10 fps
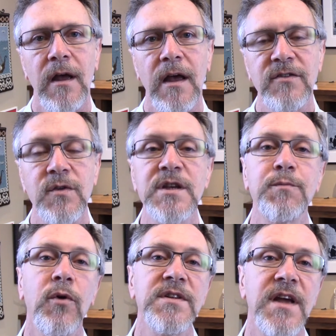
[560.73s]
And so this
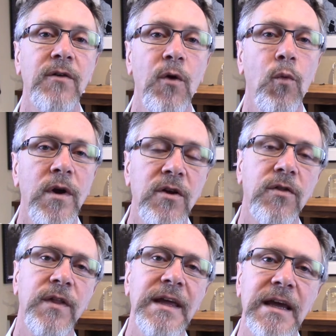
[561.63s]
points out that when you're
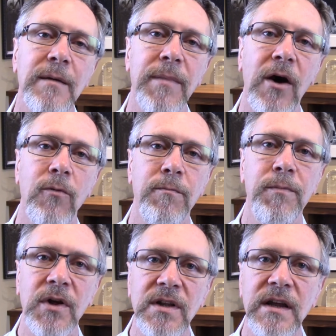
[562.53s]
thinking
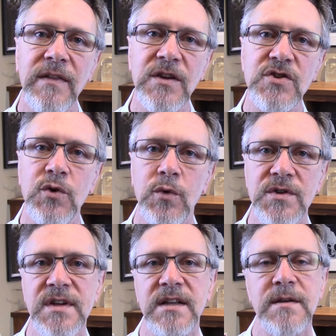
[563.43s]
about building these tool
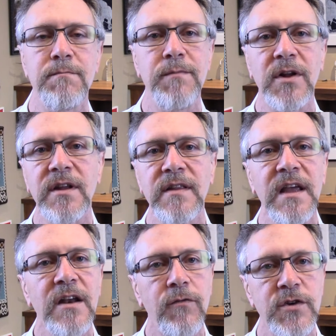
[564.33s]
sets and building
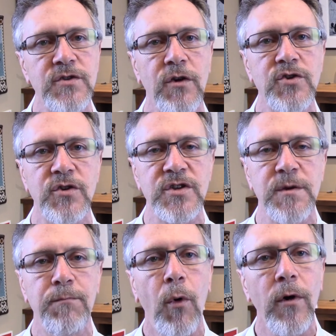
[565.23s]
the infrastructure to
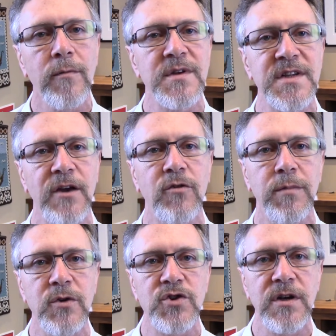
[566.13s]
support
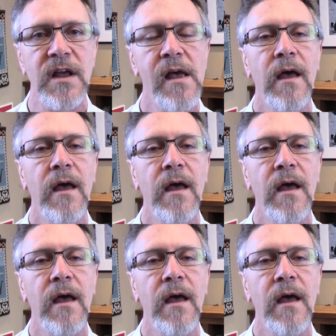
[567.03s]
misattribution,